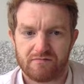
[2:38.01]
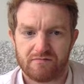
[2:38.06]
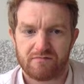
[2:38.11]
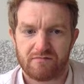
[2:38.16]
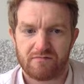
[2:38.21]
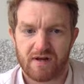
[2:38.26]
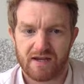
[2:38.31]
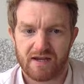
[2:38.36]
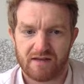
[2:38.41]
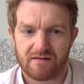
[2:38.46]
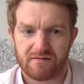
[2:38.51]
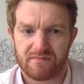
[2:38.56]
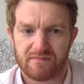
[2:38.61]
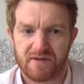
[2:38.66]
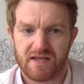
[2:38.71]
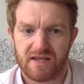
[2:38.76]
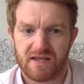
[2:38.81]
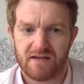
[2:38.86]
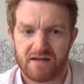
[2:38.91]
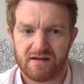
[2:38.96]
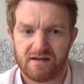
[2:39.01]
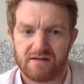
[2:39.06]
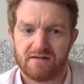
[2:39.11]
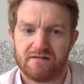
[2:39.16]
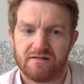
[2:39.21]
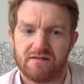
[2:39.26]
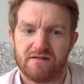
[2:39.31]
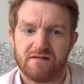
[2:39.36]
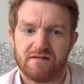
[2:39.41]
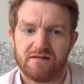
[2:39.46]
Write them here,
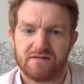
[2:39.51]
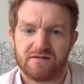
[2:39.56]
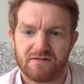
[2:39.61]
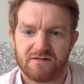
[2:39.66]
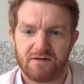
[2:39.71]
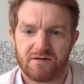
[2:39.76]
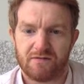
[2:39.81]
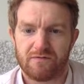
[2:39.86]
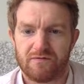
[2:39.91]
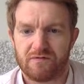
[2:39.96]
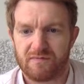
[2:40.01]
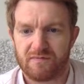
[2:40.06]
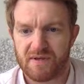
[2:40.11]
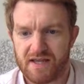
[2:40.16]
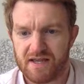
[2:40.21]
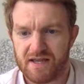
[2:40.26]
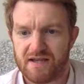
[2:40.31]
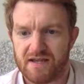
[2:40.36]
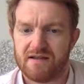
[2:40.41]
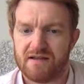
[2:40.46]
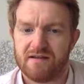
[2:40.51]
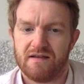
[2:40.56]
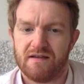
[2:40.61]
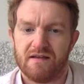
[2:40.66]
solve them here.